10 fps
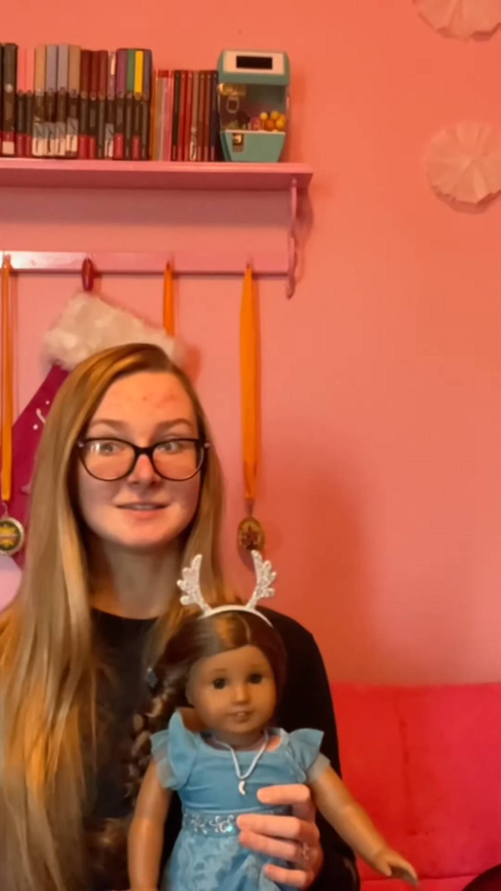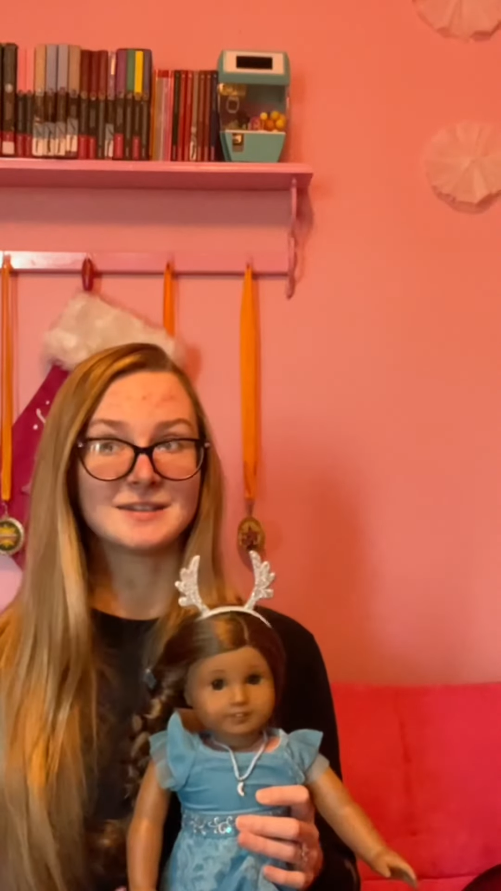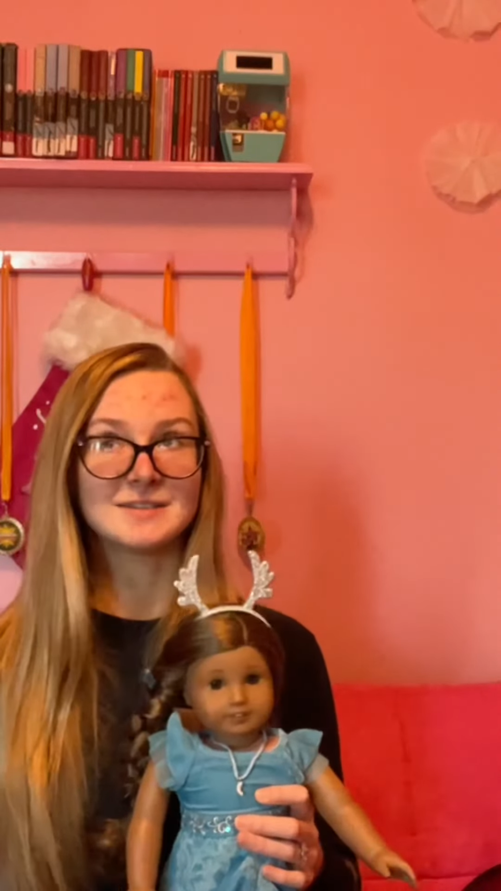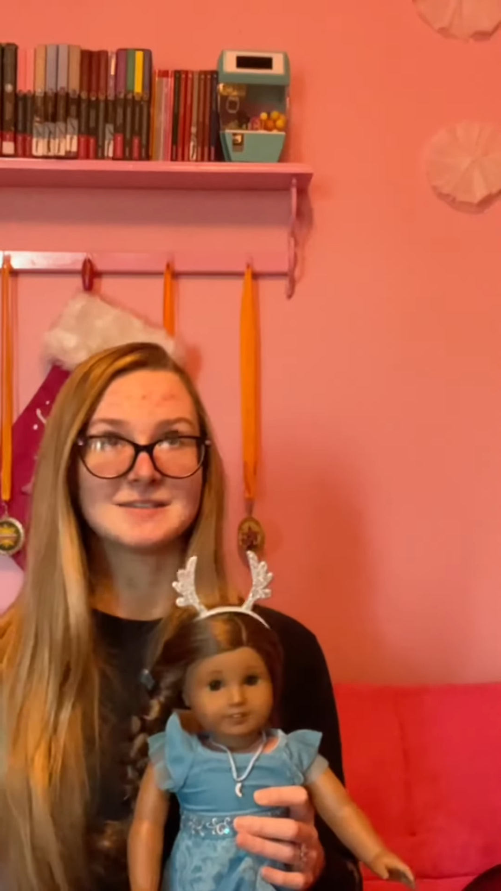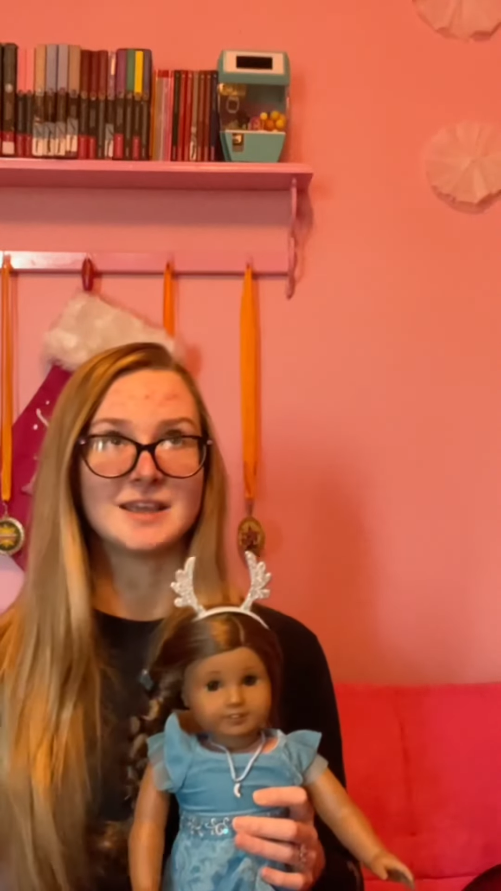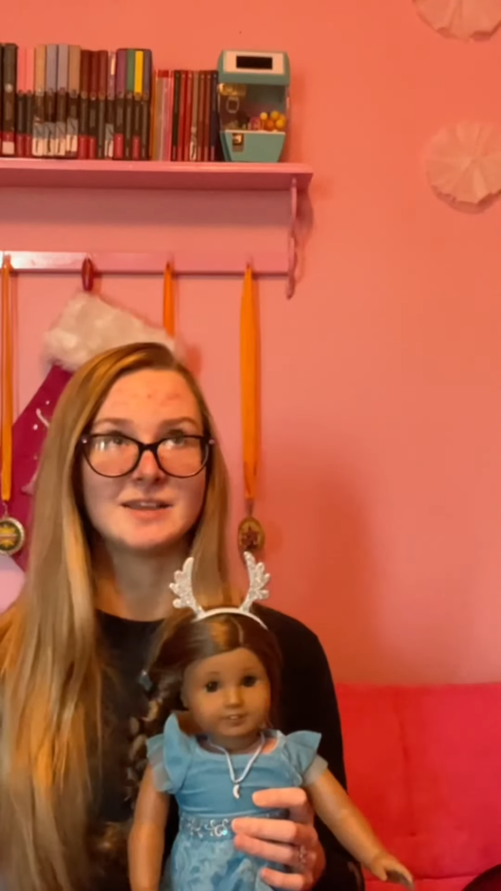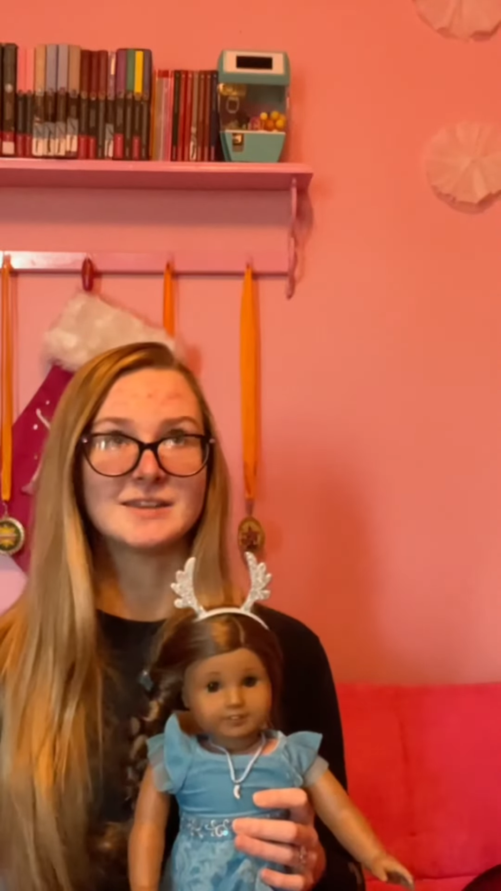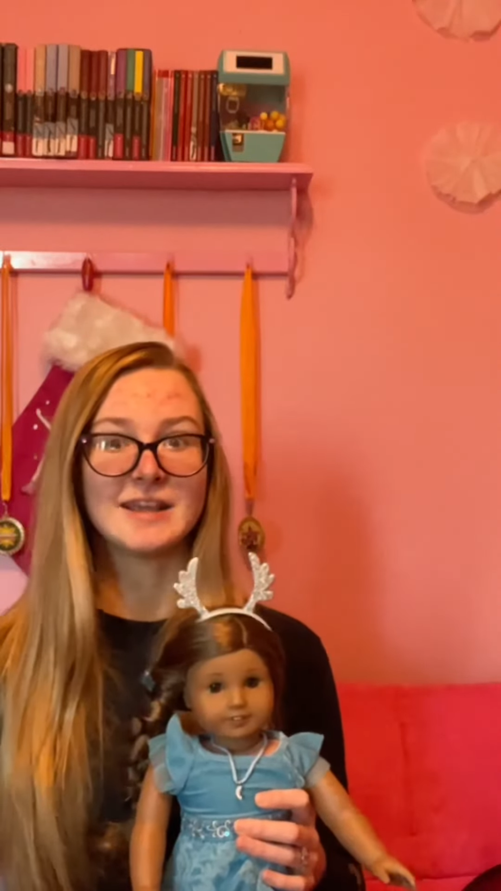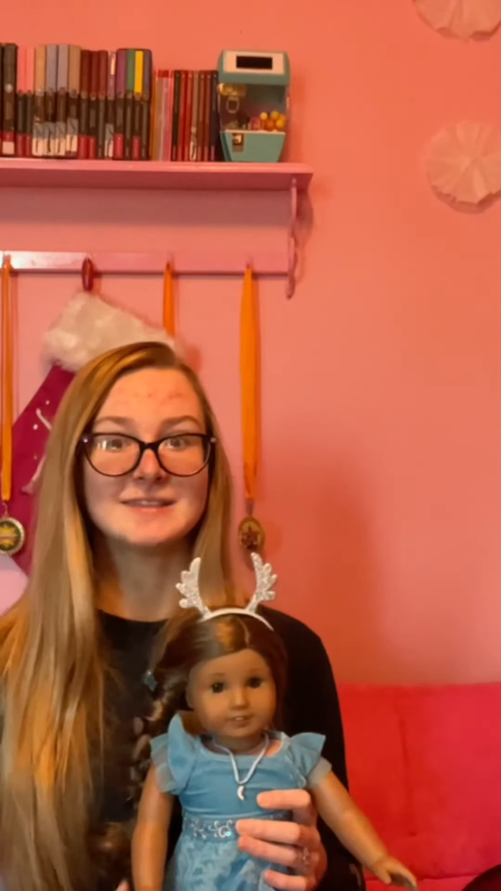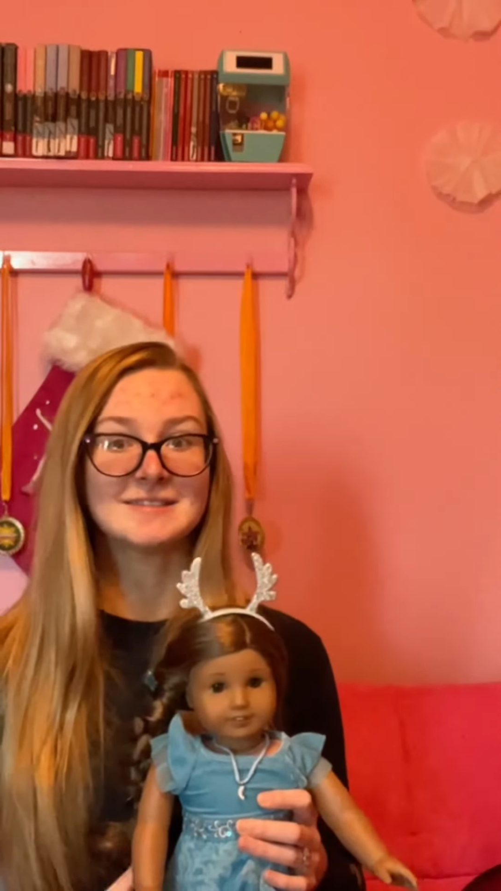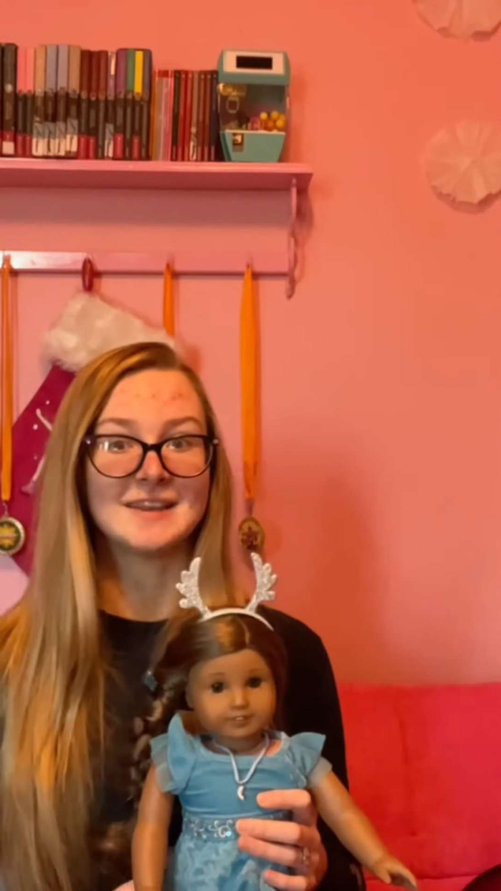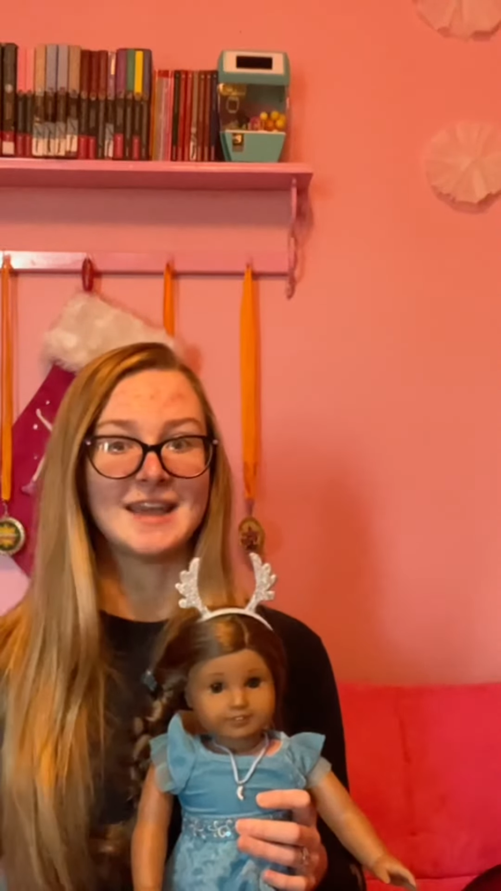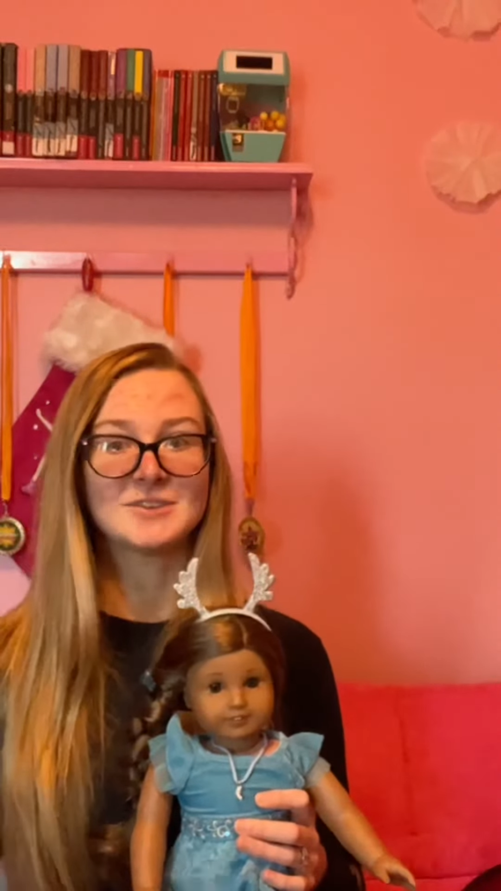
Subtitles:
Let's see, today's Sunday,